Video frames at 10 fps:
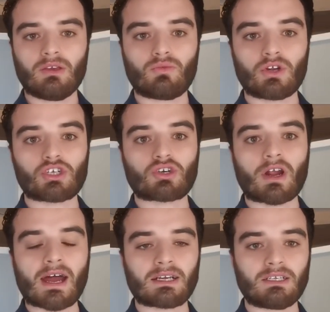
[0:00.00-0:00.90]
You're
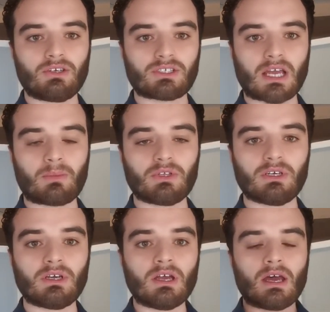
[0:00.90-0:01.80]
retracting your
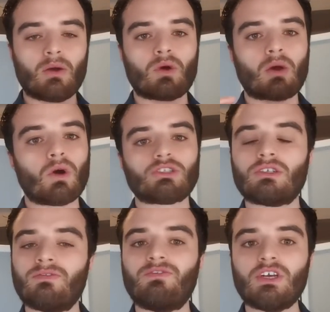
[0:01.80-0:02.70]
scapula. And what I want
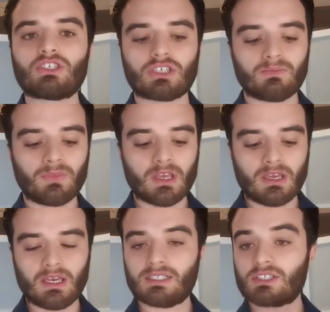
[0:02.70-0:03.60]
you to envision
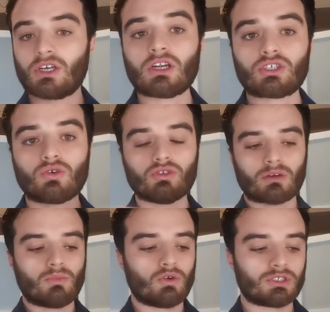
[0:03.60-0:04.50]
is it's not a shoulder
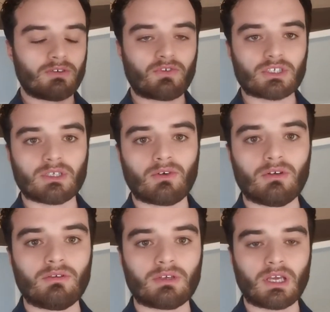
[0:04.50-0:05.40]
motion, first of
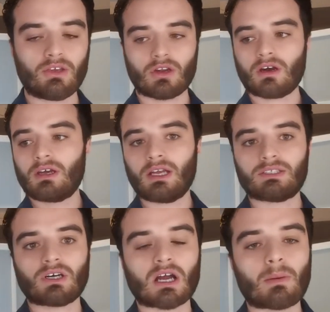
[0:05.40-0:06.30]
all. Okay,
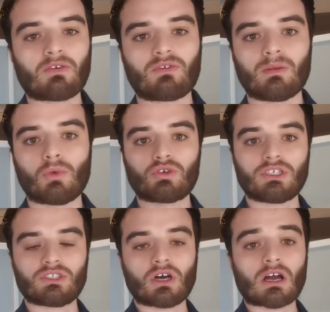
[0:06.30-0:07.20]
the
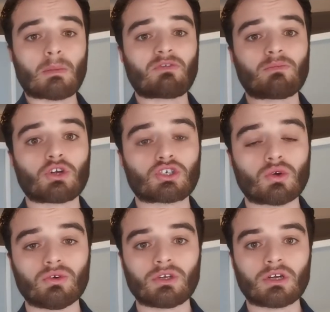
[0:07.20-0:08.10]
motion is not coming from your
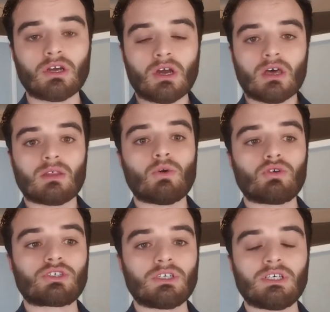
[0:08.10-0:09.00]
shoulder. The
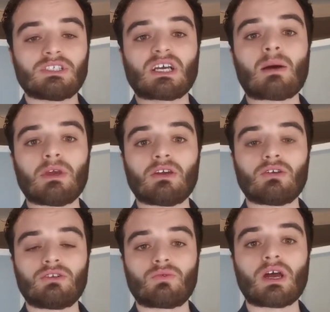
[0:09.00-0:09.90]
motion is
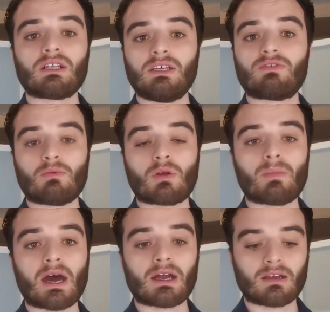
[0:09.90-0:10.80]
coming directly from your
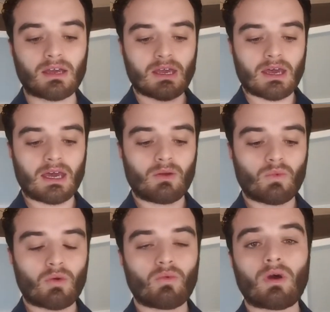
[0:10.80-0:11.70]
back. And
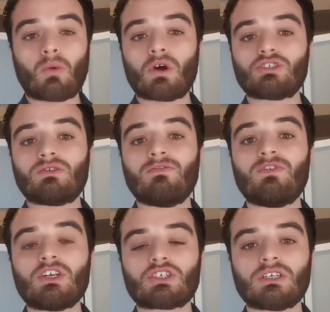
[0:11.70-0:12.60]
what I want you to
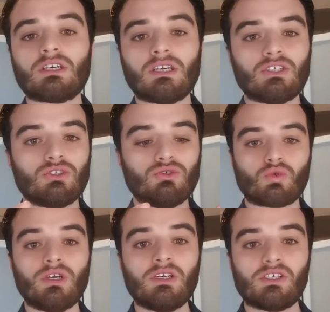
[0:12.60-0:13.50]
envision is you
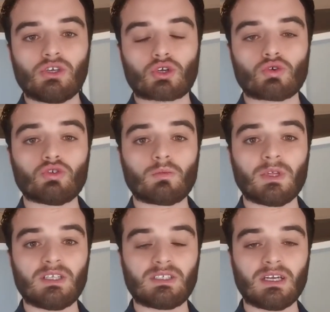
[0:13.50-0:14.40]
squeezing your shoulder
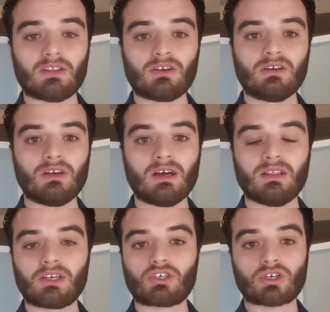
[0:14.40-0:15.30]
blades together
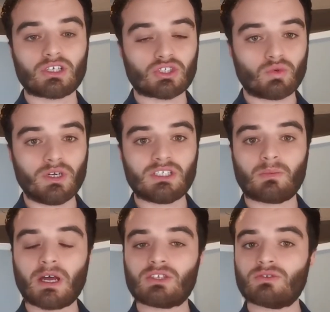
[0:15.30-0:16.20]
like you're trying to squeeze a
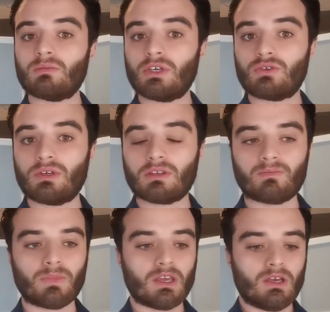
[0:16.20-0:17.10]
pencil in between
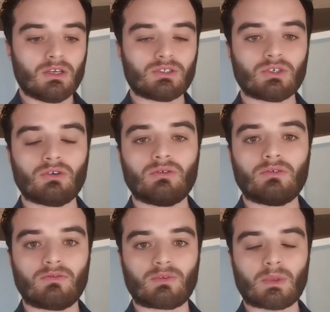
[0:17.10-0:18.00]
them. So
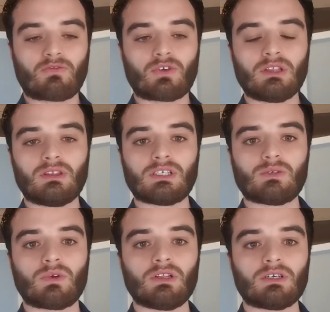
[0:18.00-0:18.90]
from the front, this
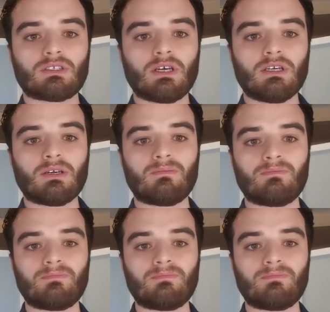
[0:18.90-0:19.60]
is what it looks like.